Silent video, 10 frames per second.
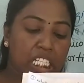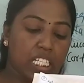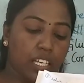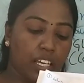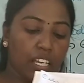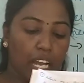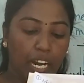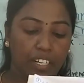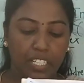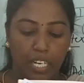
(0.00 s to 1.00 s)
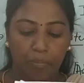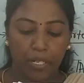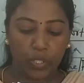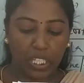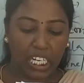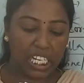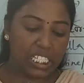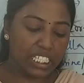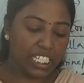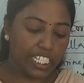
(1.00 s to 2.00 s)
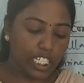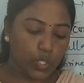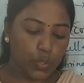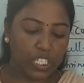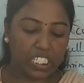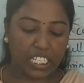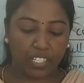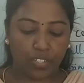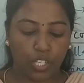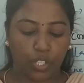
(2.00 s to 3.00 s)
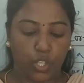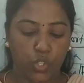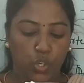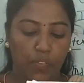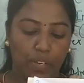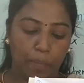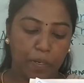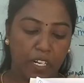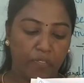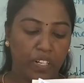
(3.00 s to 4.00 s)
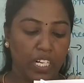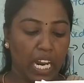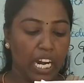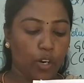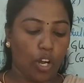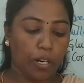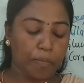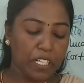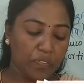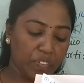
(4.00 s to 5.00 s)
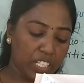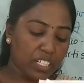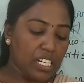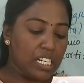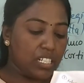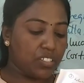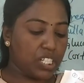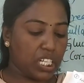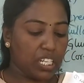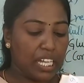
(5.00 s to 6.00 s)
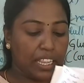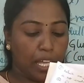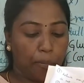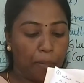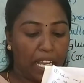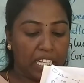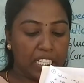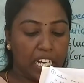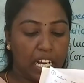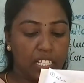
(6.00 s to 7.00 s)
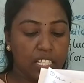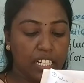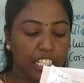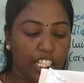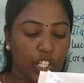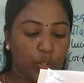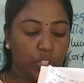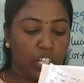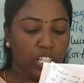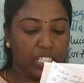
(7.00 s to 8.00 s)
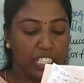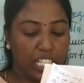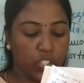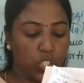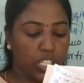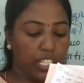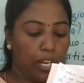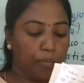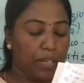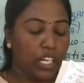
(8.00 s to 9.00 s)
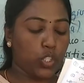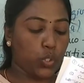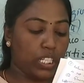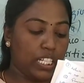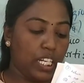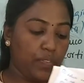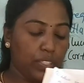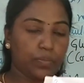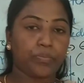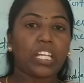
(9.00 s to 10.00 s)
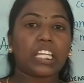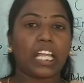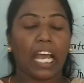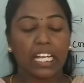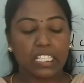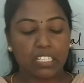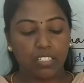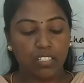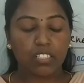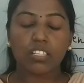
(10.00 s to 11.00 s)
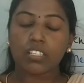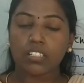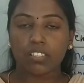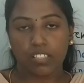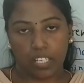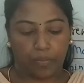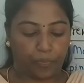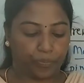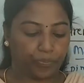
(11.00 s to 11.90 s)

C. Adrenal medulla leading to increased secretion of epinephrine and norepinephrine. D. The pancreas leading to the reduction in the blood sugar level. The answer is C.